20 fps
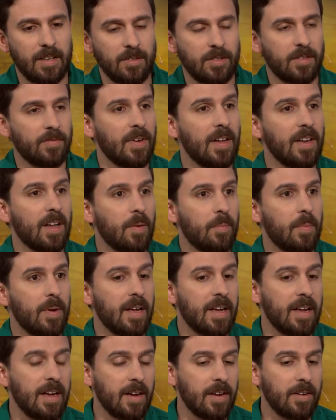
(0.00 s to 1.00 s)
develop.
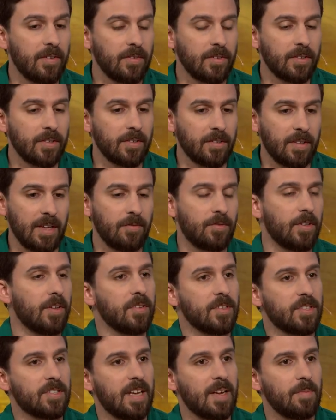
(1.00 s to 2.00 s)
And they've done
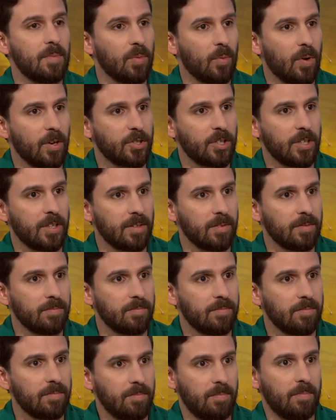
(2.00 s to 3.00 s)
the same in watching
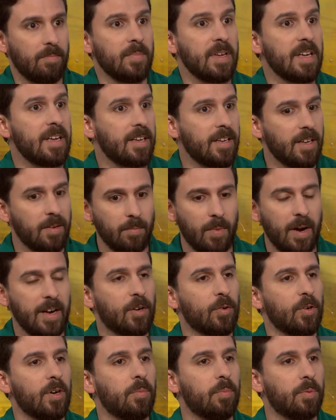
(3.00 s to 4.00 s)
me and my
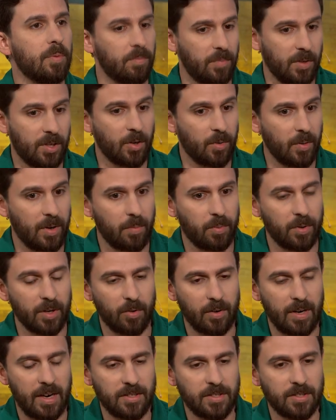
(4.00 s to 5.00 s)
career
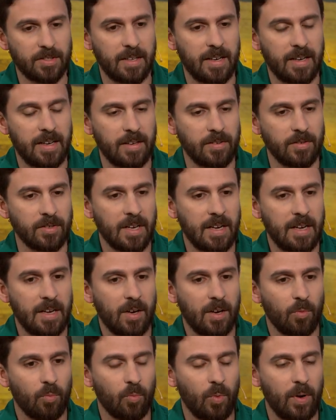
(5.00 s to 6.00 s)
progress. And
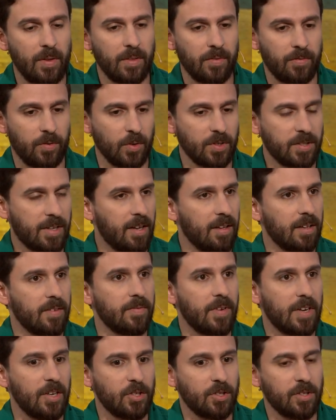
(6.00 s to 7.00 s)
when the full-scale
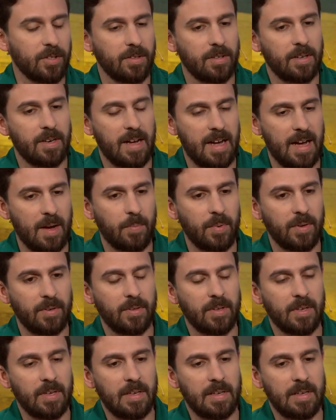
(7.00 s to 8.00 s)
invasion
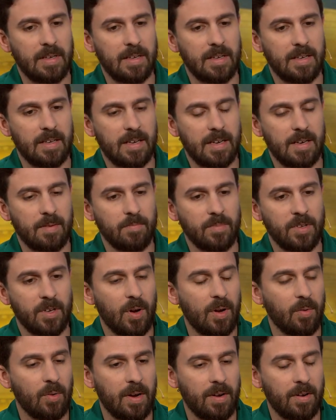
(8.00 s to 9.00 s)
happened, you
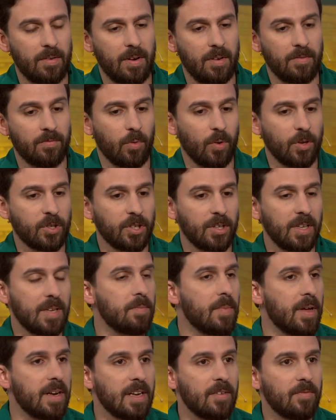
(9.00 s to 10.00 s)
know, unfortunately,
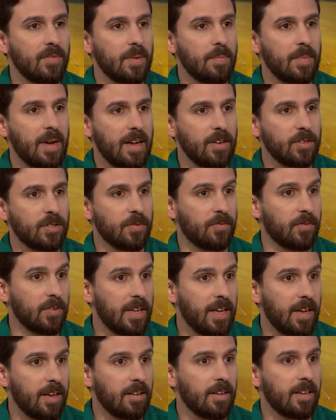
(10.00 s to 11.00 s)
many of them had to
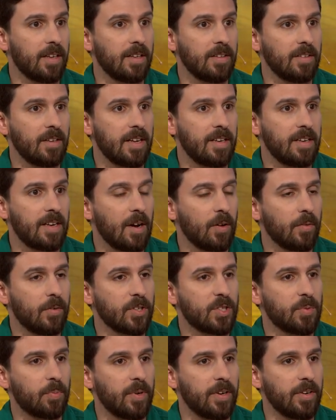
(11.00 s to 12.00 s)
flee, and now they're
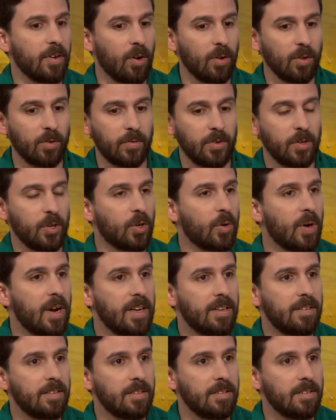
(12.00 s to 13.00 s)
spread all over
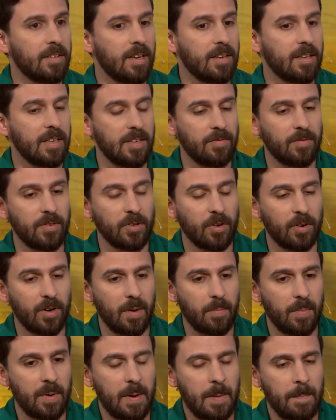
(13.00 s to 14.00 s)
Ukraine and even
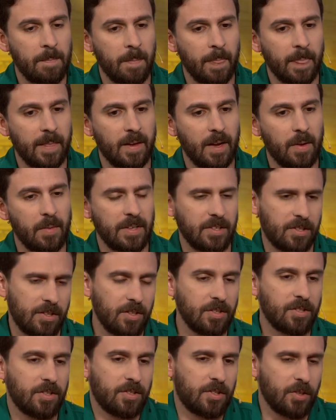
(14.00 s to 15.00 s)
Europe. I mean,
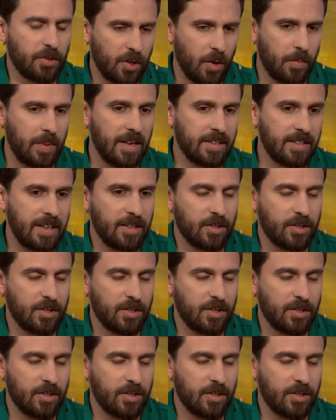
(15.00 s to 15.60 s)
so to go back to